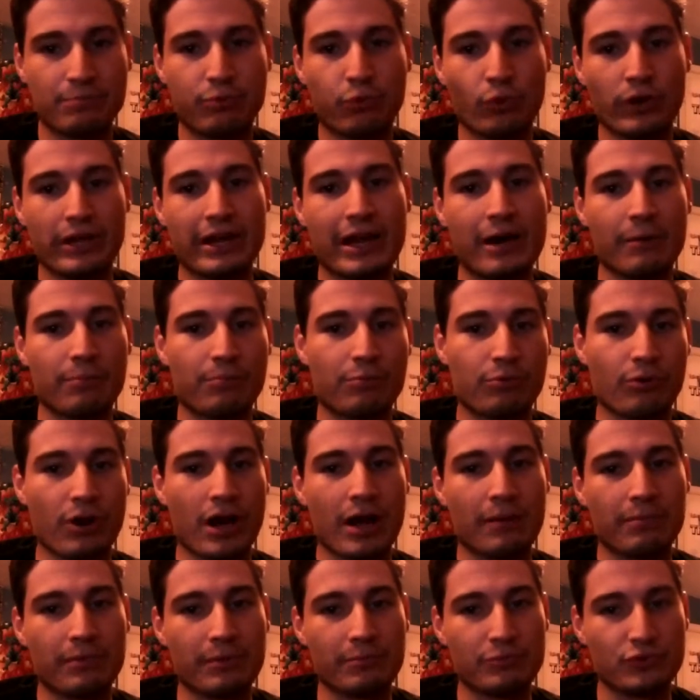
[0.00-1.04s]
point out
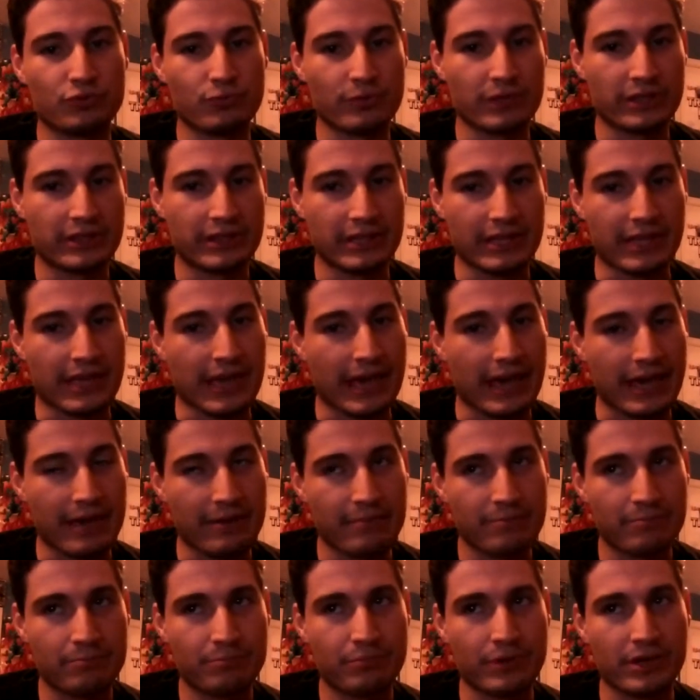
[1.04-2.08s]
problems with the
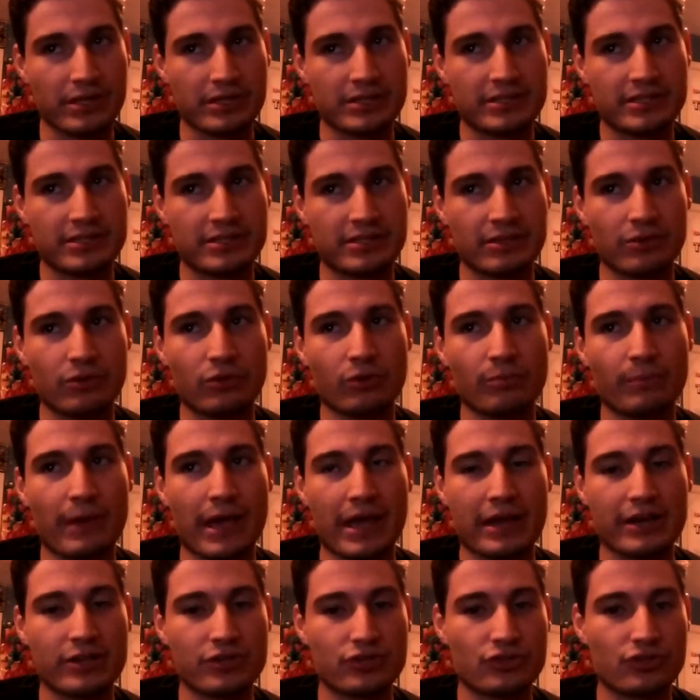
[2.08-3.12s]
game, but still
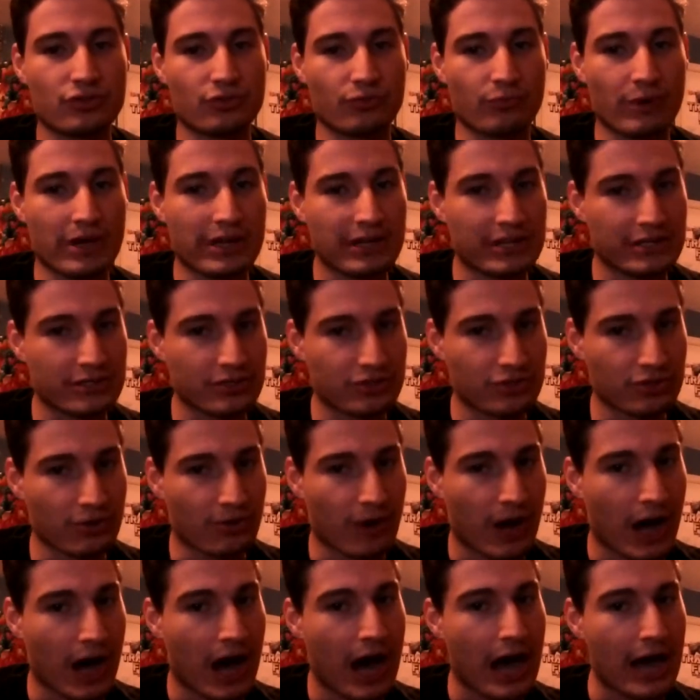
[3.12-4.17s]
managed to rate it so
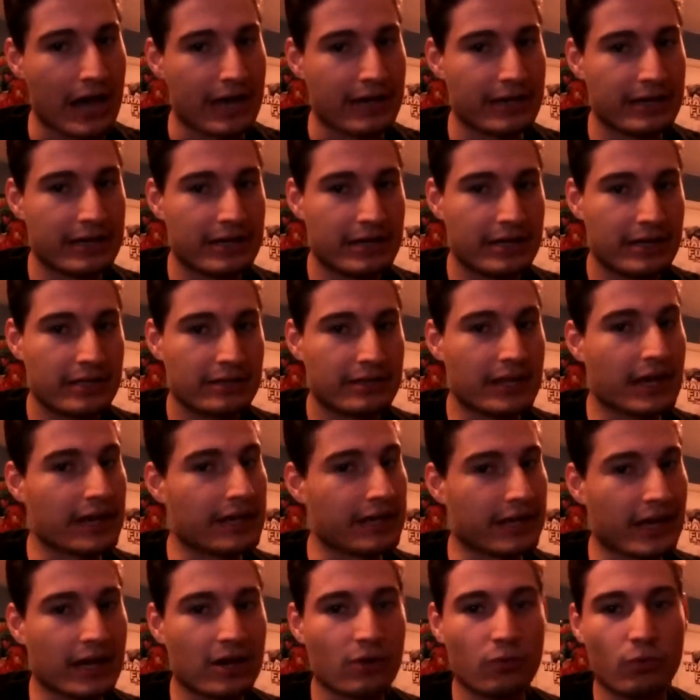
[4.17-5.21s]
high. Now,
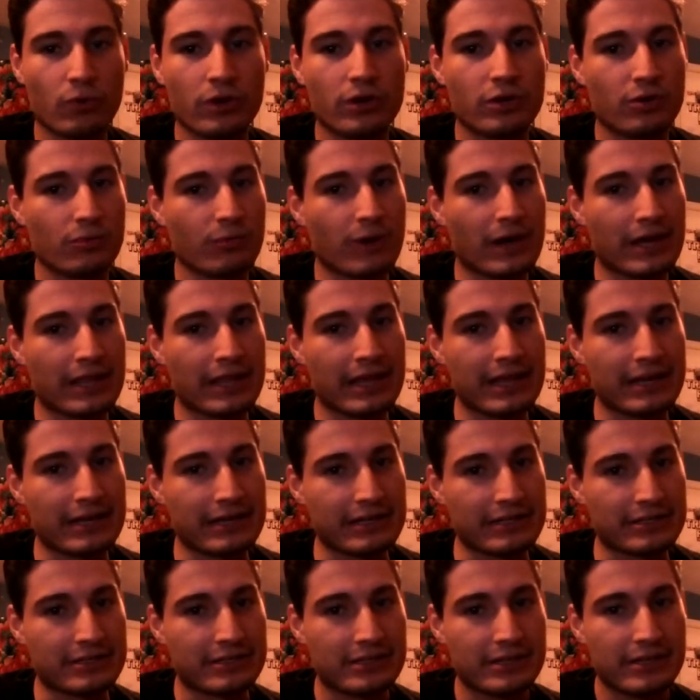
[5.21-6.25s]
you gotta wonder why that
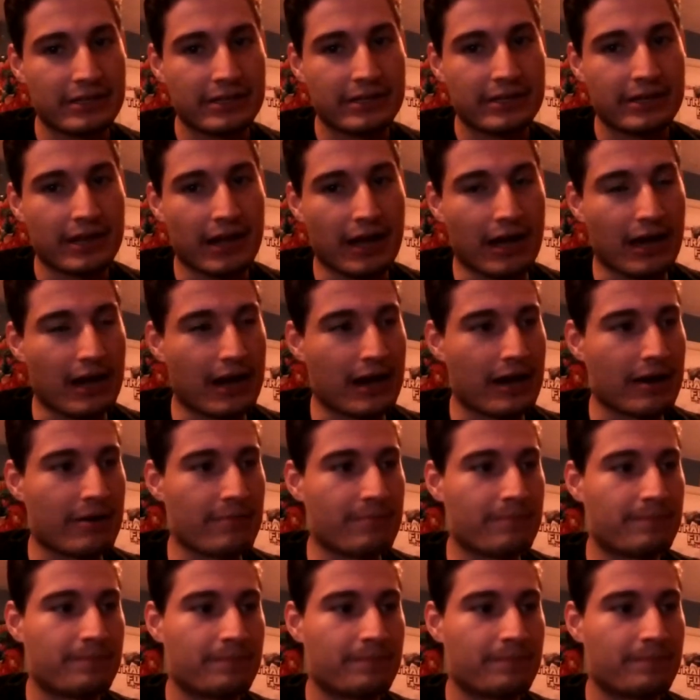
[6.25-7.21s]
is. There are